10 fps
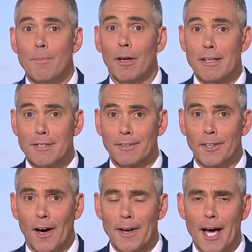Police are
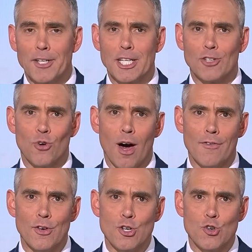tonight hunting a
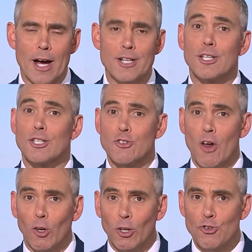driver who crashed a
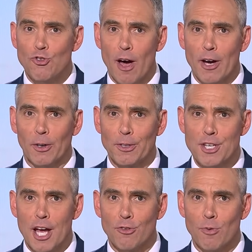stolen truck on
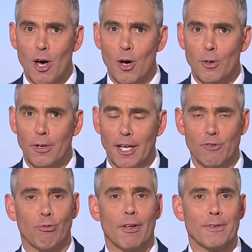South Road
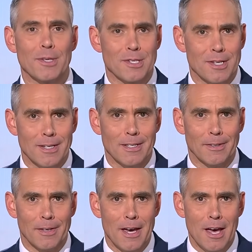and fled the
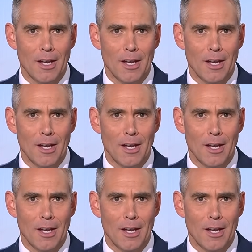scene.